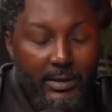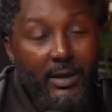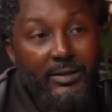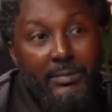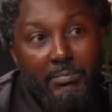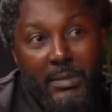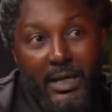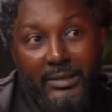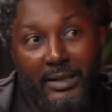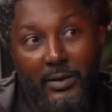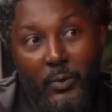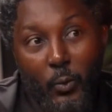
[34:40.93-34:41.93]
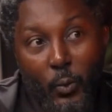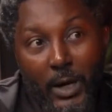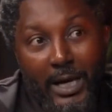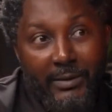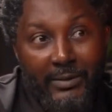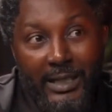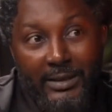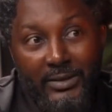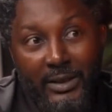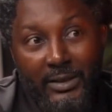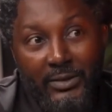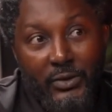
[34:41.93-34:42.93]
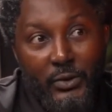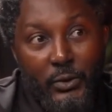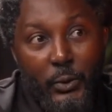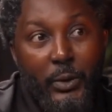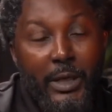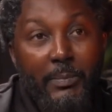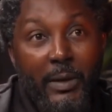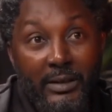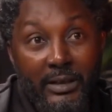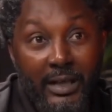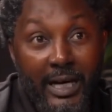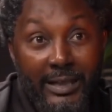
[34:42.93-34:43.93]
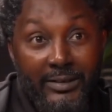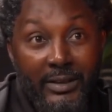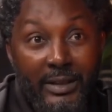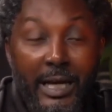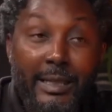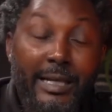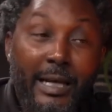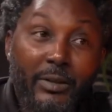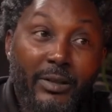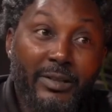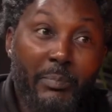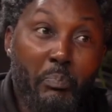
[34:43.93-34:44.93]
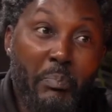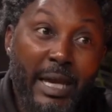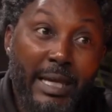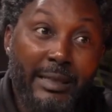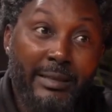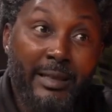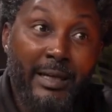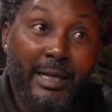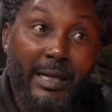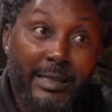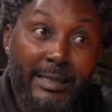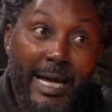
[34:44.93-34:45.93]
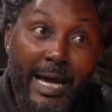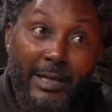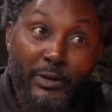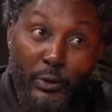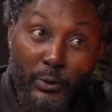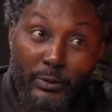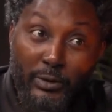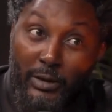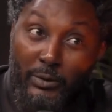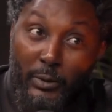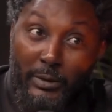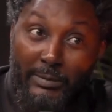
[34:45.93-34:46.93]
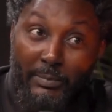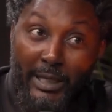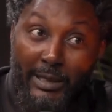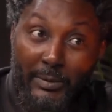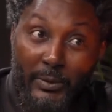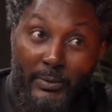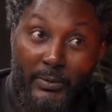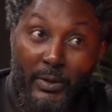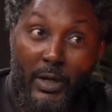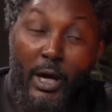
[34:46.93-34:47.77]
It doesn't matter whatever it is, you keep analyzing. And that doesn't mean that you shouldn't talk to other people.